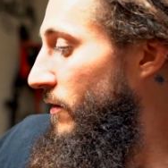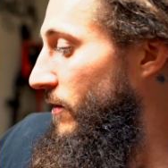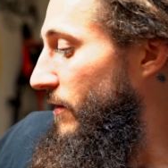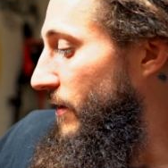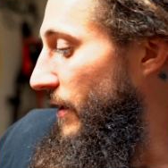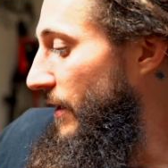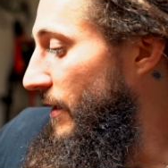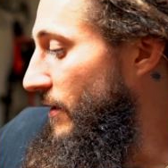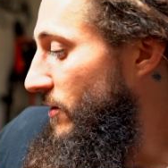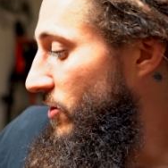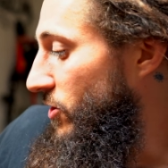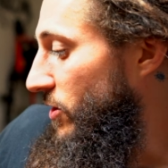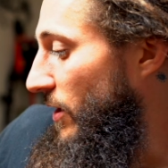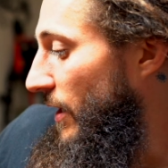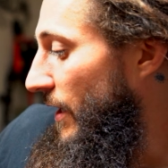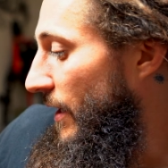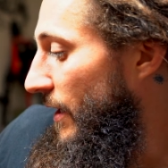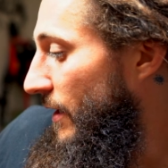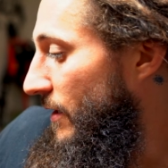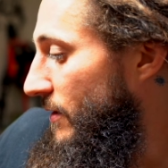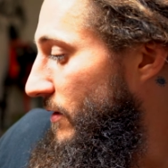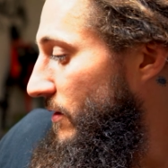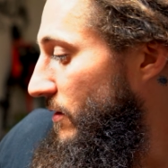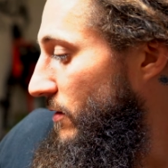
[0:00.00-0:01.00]
These
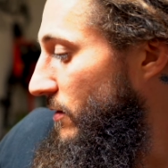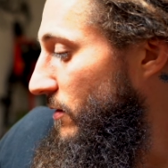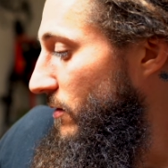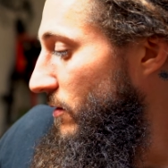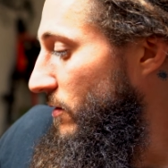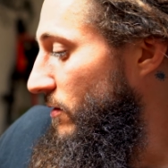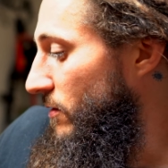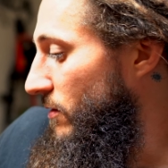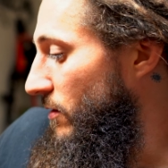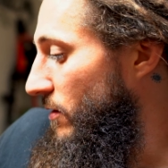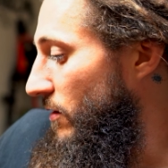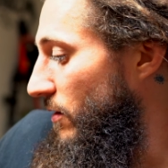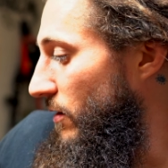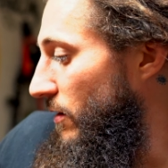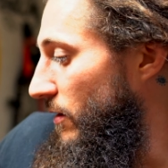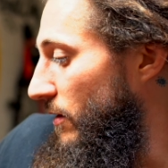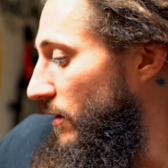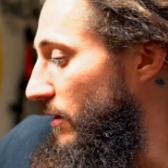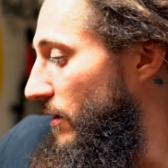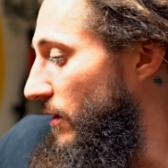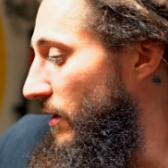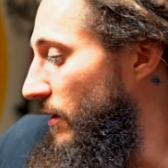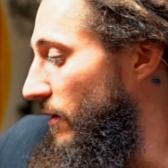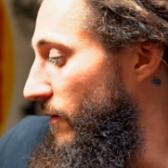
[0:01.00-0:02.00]
shocks
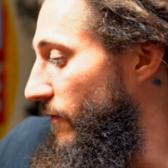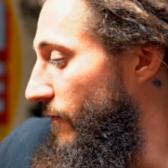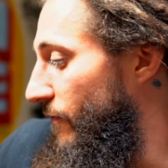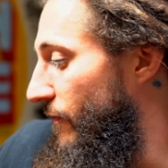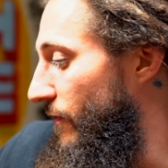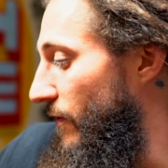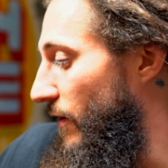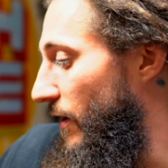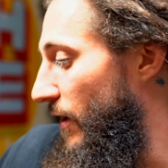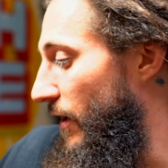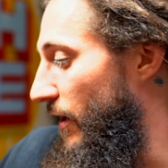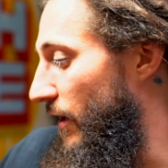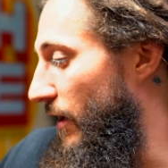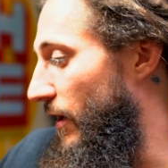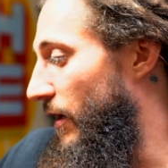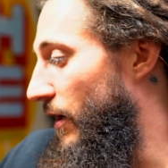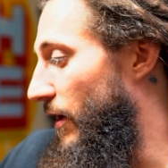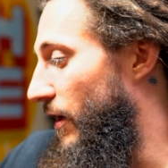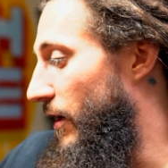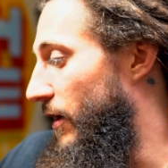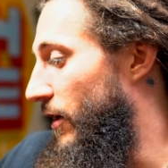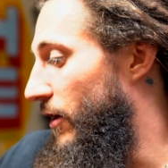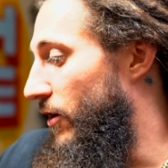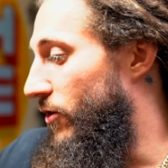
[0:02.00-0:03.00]
give
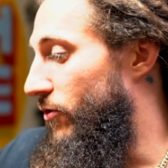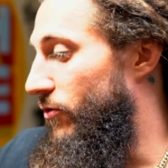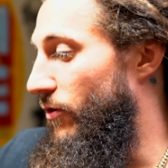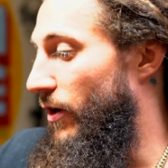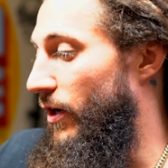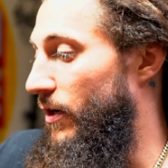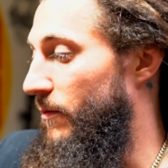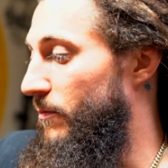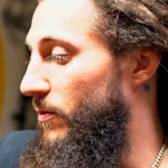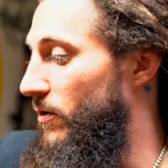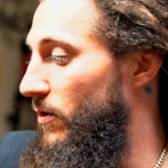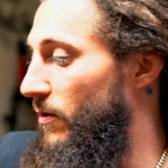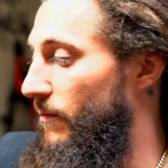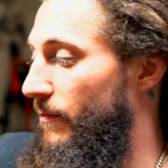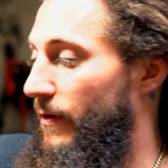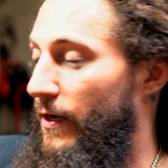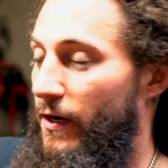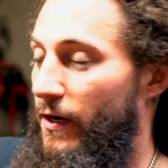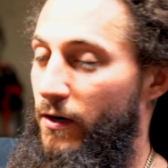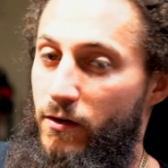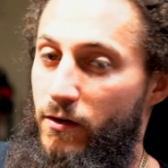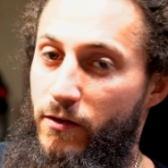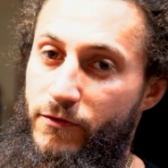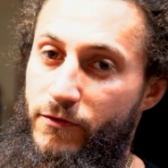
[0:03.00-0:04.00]
an incredible
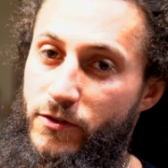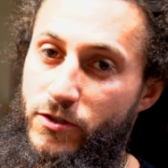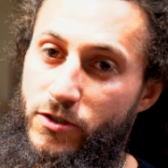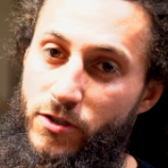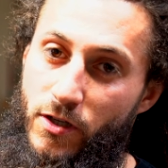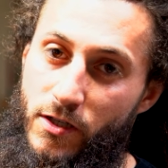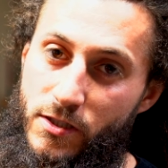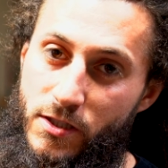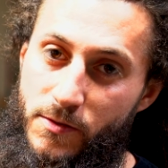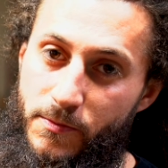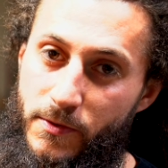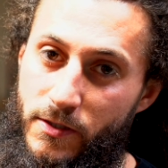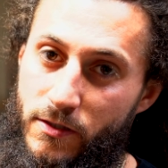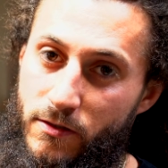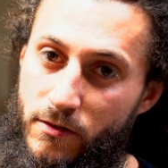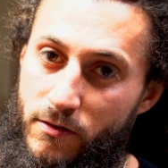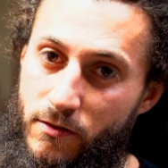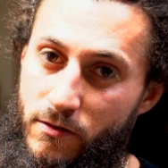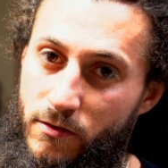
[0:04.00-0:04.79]
amount of adjustment.